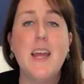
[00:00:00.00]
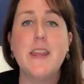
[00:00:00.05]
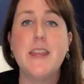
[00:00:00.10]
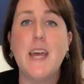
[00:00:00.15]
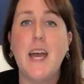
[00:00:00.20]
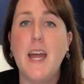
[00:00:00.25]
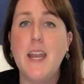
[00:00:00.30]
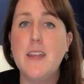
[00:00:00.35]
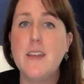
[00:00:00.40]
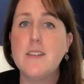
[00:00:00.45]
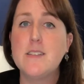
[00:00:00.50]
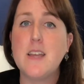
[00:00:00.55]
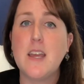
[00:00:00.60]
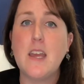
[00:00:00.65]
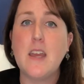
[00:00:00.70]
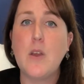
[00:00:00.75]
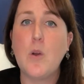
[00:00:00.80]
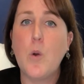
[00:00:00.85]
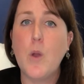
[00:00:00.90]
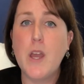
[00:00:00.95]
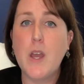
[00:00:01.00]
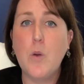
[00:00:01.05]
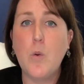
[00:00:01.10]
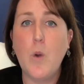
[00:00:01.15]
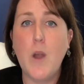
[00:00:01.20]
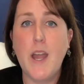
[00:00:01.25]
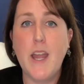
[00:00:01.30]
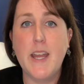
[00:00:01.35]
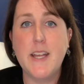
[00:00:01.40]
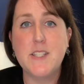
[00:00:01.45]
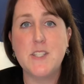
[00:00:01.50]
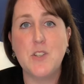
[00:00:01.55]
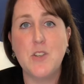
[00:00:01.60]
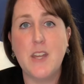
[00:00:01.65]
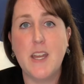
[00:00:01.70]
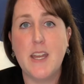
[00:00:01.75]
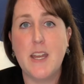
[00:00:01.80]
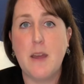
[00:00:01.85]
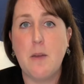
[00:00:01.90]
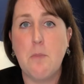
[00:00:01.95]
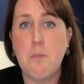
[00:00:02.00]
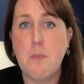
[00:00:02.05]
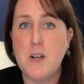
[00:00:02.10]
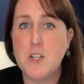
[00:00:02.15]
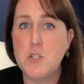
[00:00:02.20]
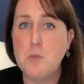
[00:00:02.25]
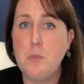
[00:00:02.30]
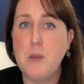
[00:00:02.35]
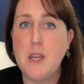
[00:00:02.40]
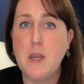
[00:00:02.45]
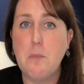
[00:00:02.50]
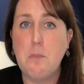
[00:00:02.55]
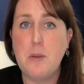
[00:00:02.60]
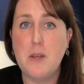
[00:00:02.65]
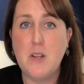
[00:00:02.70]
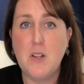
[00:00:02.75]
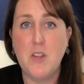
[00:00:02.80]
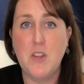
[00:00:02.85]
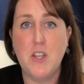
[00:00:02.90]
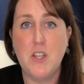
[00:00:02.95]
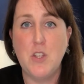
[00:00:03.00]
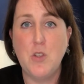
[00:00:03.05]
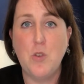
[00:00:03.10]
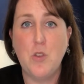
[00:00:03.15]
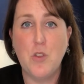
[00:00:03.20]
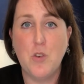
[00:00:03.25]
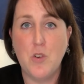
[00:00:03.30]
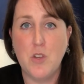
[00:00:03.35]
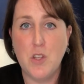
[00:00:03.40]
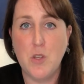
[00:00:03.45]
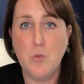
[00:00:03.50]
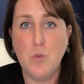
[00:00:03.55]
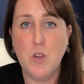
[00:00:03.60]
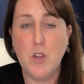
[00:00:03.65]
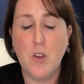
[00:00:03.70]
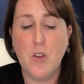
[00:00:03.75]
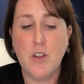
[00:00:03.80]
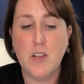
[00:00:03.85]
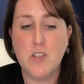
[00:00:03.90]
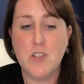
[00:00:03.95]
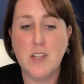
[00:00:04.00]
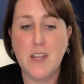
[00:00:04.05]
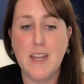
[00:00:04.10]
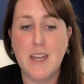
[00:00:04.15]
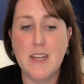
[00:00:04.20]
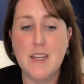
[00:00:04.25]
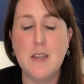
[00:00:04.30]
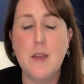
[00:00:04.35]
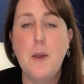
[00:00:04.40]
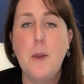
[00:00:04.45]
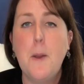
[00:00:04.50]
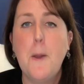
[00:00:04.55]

That is a quick way to get a much bigger bill than you thought you were going to get.